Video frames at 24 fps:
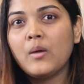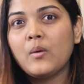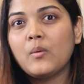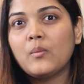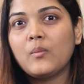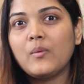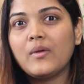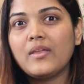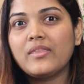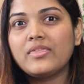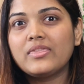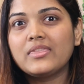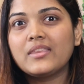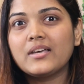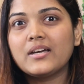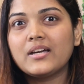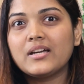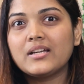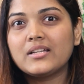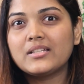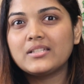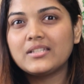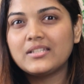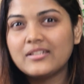With
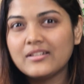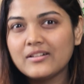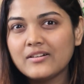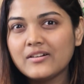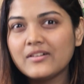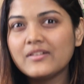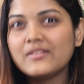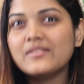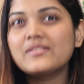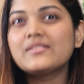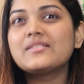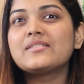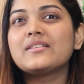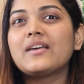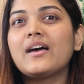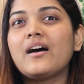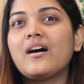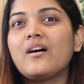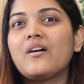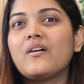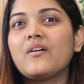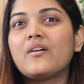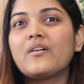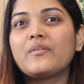years,
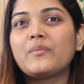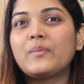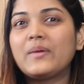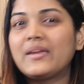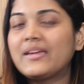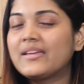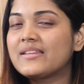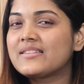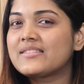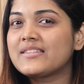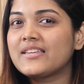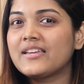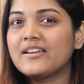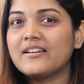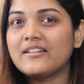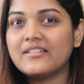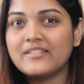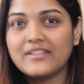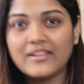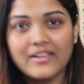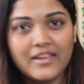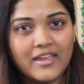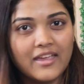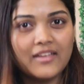or we can say a
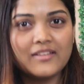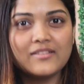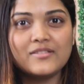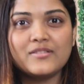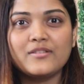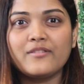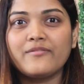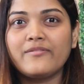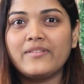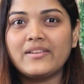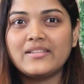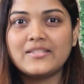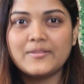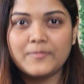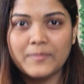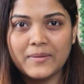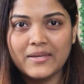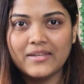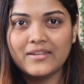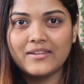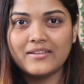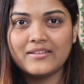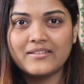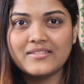decades of
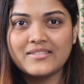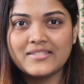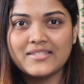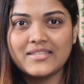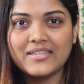experience,